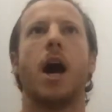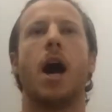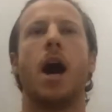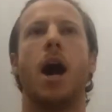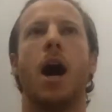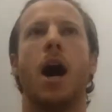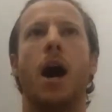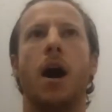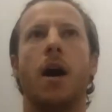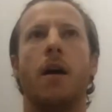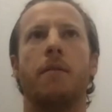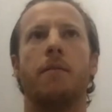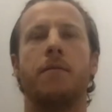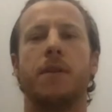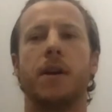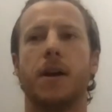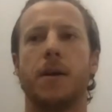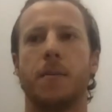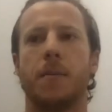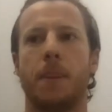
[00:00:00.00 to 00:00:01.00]
of
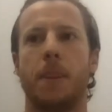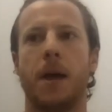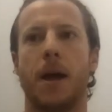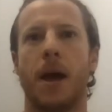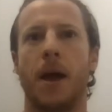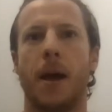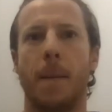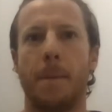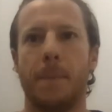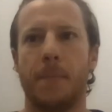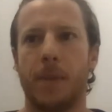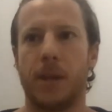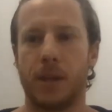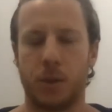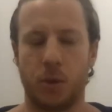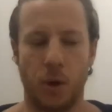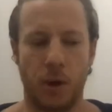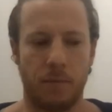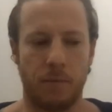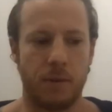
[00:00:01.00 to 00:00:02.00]
the the
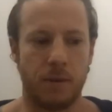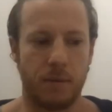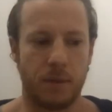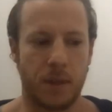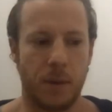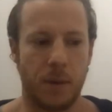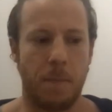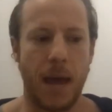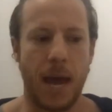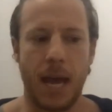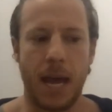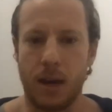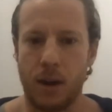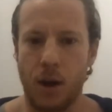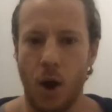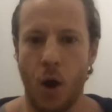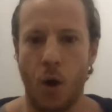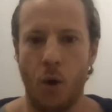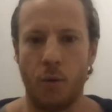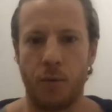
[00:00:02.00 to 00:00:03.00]
sort of debate
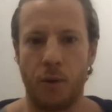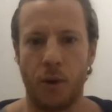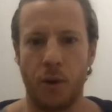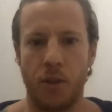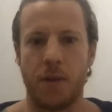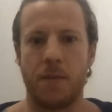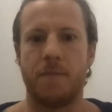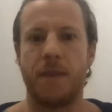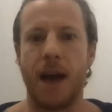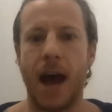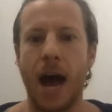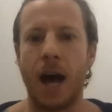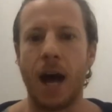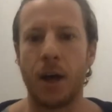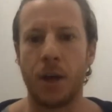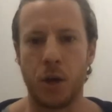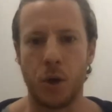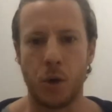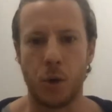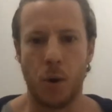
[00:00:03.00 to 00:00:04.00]
over the
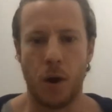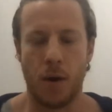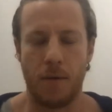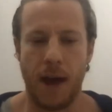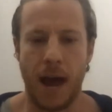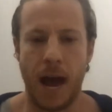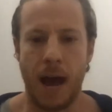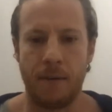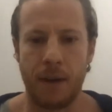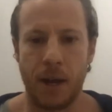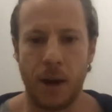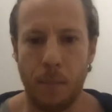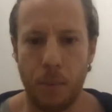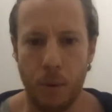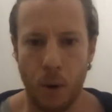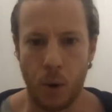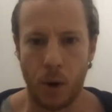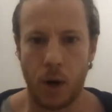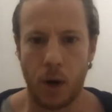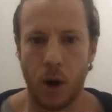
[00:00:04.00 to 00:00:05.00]
value of having a
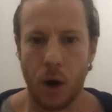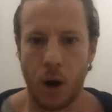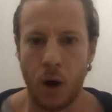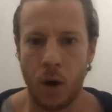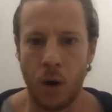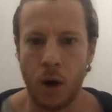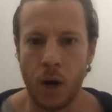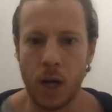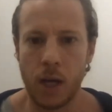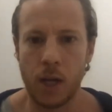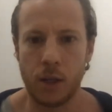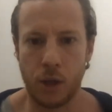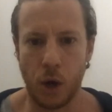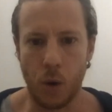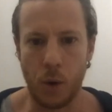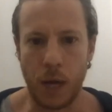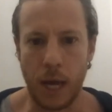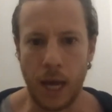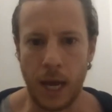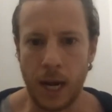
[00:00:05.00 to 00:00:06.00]
protocol
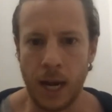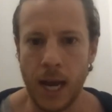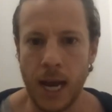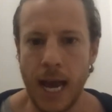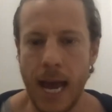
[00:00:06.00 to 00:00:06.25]
token.